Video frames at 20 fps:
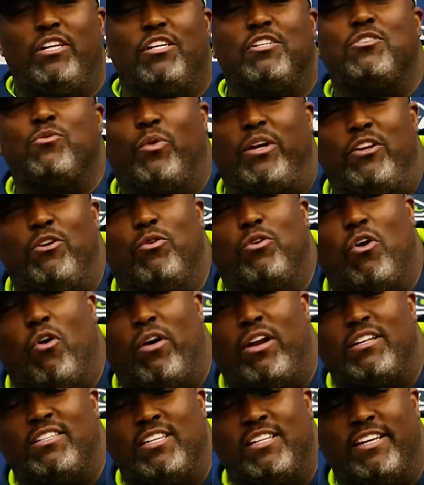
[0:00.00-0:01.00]
just we knew
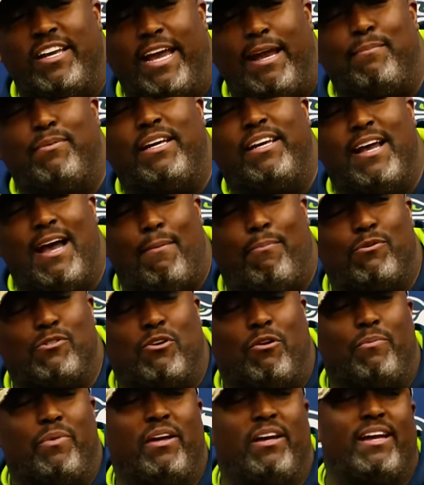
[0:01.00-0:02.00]
going into the game, D Hop was
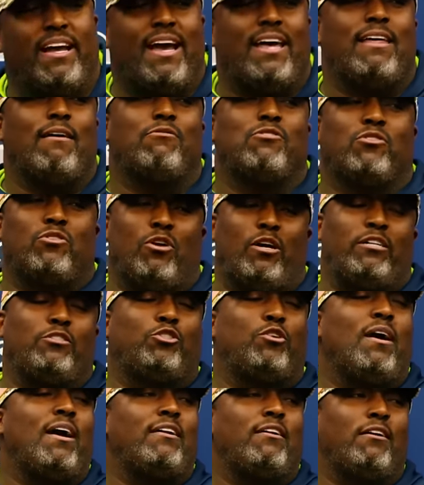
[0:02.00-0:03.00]
going to be a guy that was trying
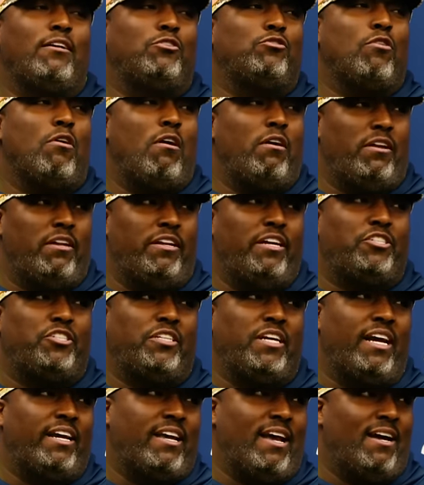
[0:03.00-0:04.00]
to draw and
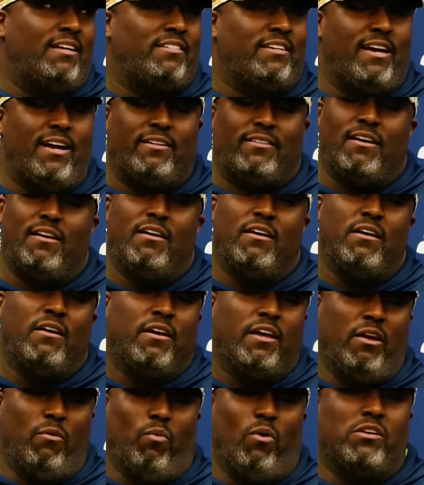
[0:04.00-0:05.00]
initiate contact.
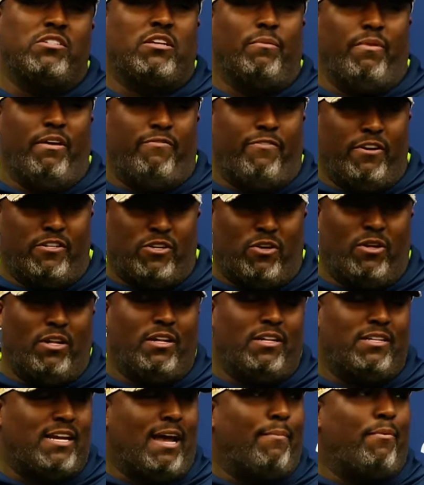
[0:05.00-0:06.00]
He wants to be
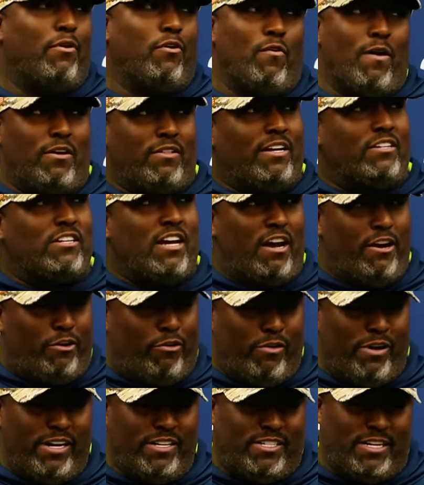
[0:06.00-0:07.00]
physical at the top of the route. That's how he
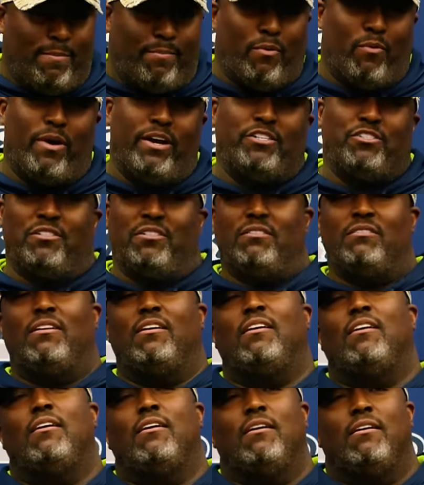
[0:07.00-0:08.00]
creates separation.
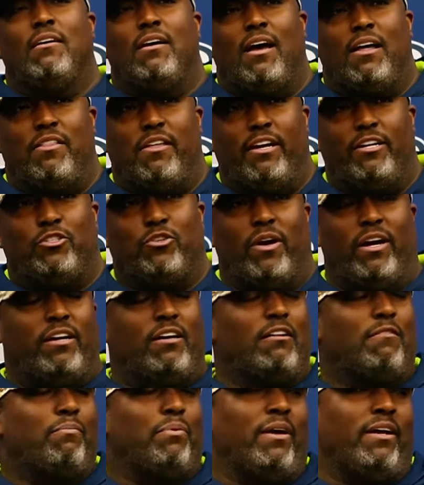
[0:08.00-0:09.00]
I think Tre
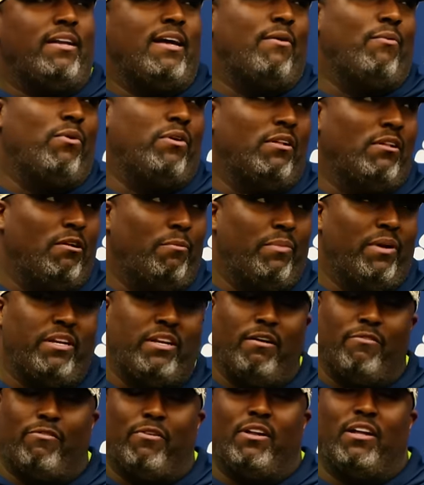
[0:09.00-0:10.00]
could have played that one a little bit
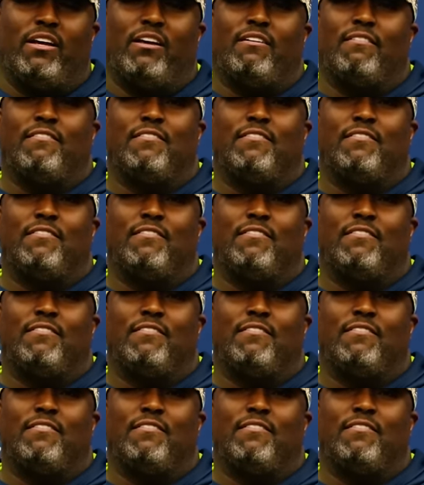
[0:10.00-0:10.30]
differently.